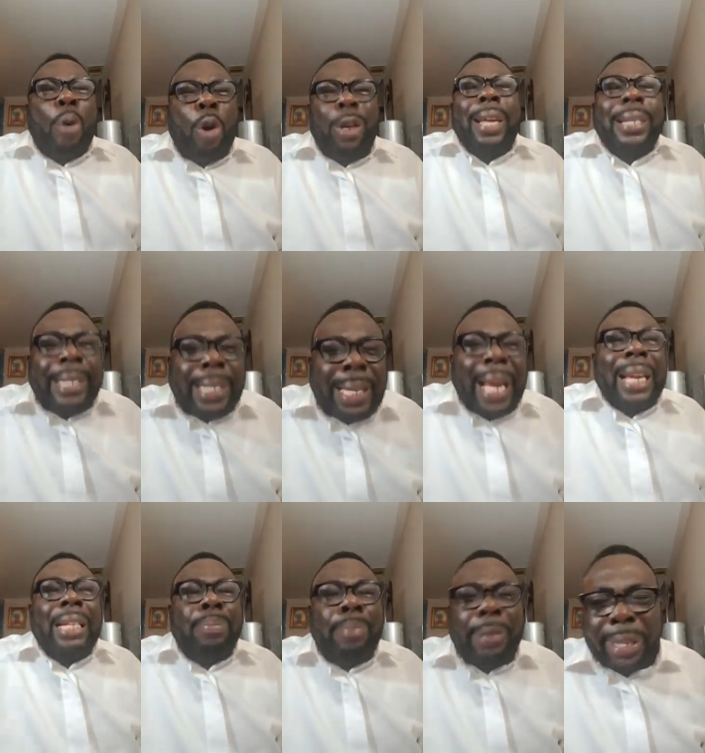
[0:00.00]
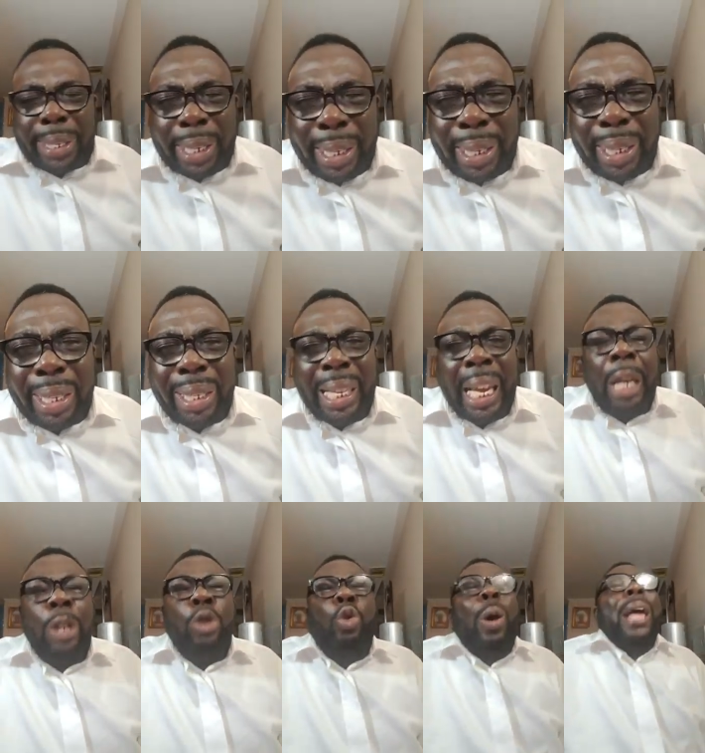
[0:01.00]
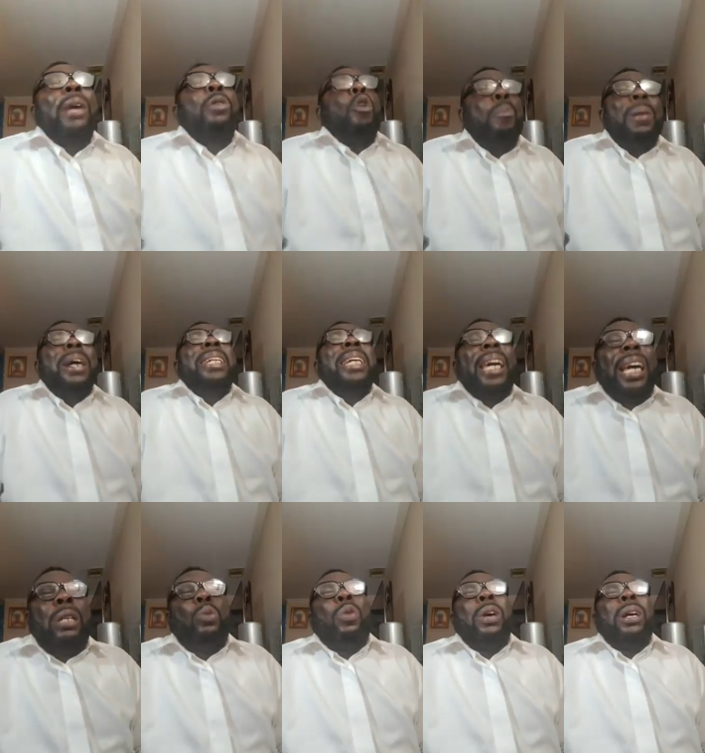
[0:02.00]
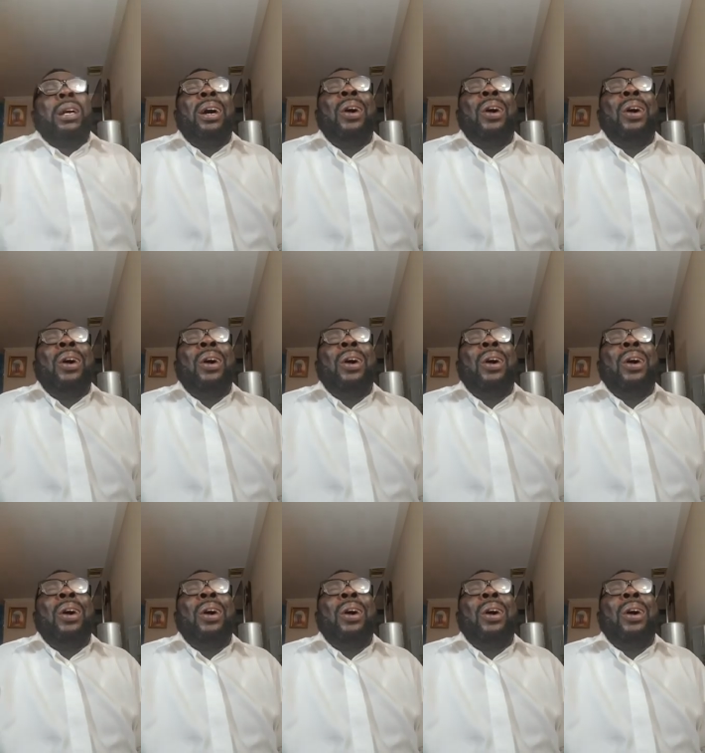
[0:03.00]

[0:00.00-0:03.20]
Paul and Silas' prison, so I command the earthquake